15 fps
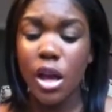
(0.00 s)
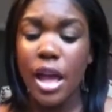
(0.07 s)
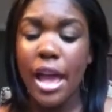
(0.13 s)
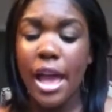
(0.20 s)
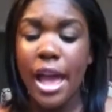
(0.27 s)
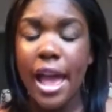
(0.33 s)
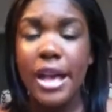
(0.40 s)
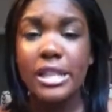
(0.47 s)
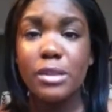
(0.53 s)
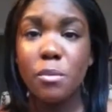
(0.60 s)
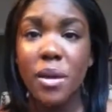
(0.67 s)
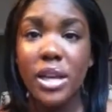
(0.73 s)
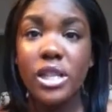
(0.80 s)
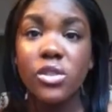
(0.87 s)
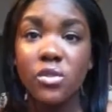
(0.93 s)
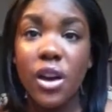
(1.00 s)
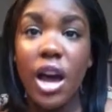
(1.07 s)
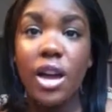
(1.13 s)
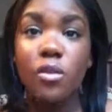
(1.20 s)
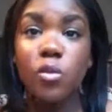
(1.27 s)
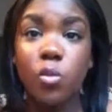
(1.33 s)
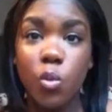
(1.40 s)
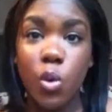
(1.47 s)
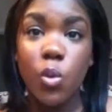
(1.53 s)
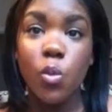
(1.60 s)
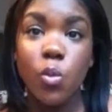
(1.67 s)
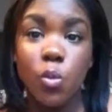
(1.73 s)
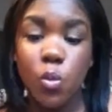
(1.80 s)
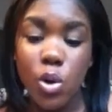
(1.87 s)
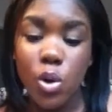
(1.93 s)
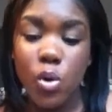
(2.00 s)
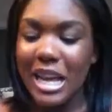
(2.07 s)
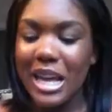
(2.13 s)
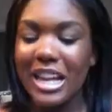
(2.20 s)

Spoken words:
Spanish 5, woot woot.